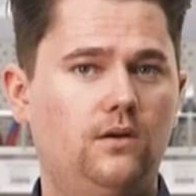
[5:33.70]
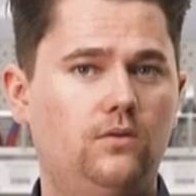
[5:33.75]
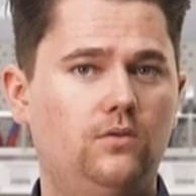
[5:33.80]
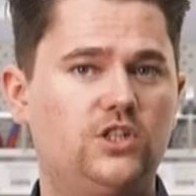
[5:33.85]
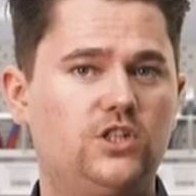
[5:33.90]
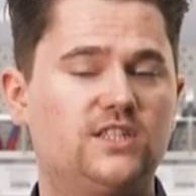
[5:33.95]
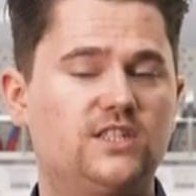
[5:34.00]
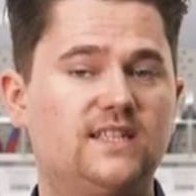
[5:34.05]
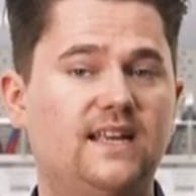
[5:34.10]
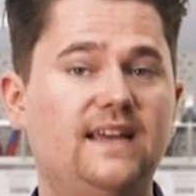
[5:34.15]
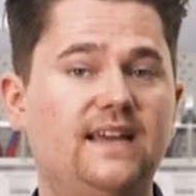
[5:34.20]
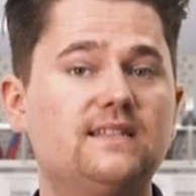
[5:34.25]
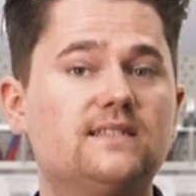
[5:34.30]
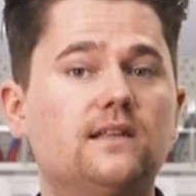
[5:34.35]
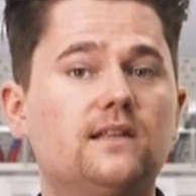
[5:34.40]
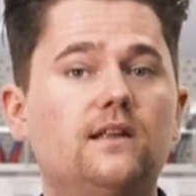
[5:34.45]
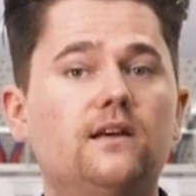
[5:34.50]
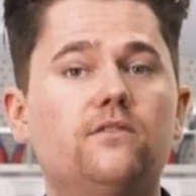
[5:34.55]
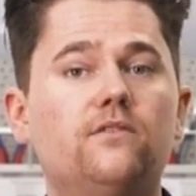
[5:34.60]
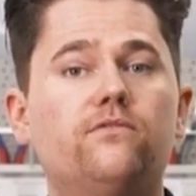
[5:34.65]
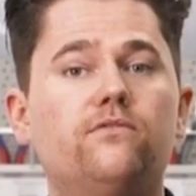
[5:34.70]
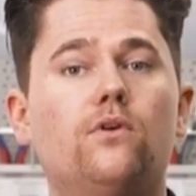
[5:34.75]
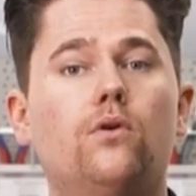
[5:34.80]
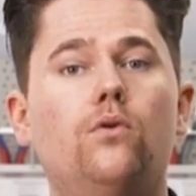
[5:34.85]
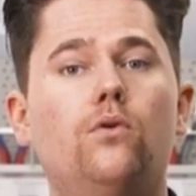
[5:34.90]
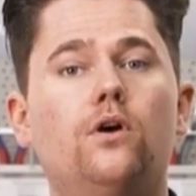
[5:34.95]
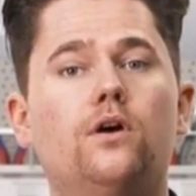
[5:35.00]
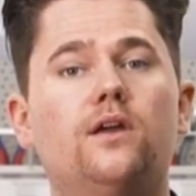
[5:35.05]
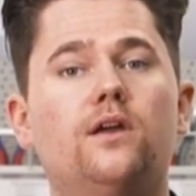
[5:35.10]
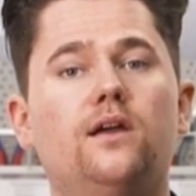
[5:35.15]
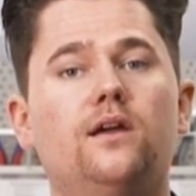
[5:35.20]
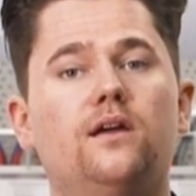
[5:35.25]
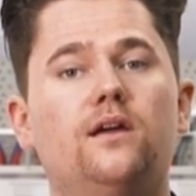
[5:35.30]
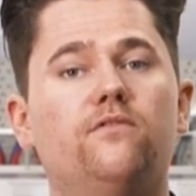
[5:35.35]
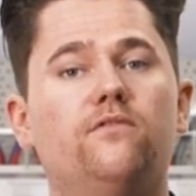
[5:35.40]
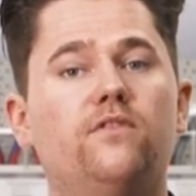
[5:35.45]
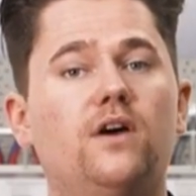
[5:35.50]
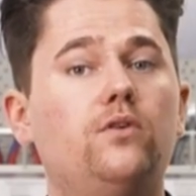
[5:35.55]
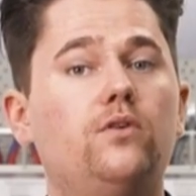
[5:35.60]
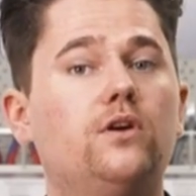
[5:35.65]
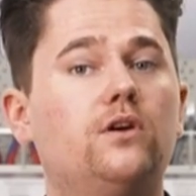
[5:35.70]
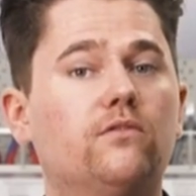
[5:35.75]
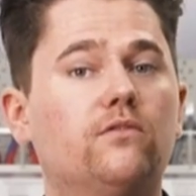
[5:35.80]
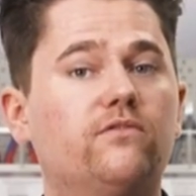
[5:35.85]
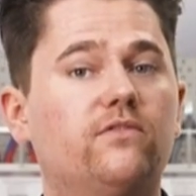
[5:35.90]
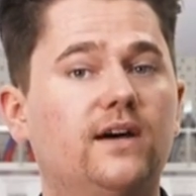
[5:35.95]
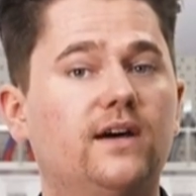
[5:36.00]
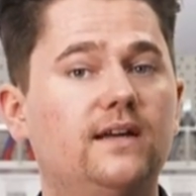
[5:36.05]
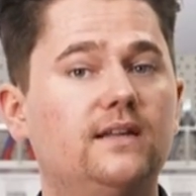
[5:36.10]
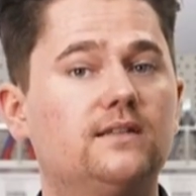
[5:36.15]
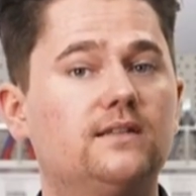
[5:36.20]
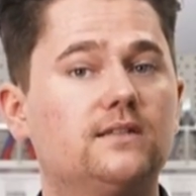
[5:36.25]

which is excellent for working in very confined